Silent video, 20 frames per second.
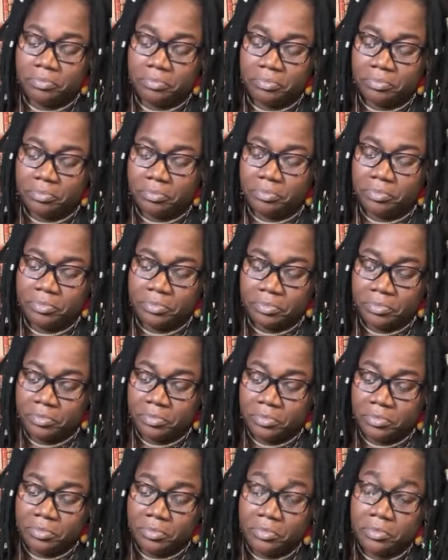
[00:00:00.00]

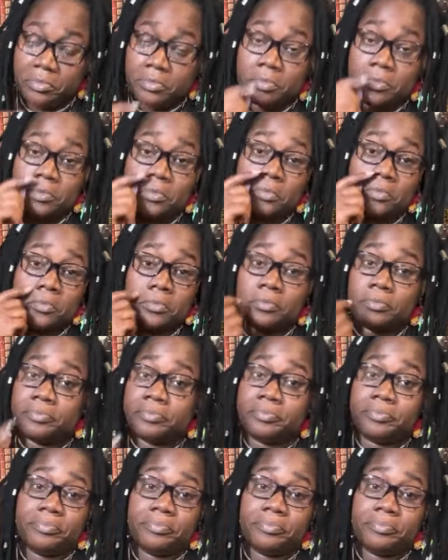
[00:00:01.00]
Nothing is said.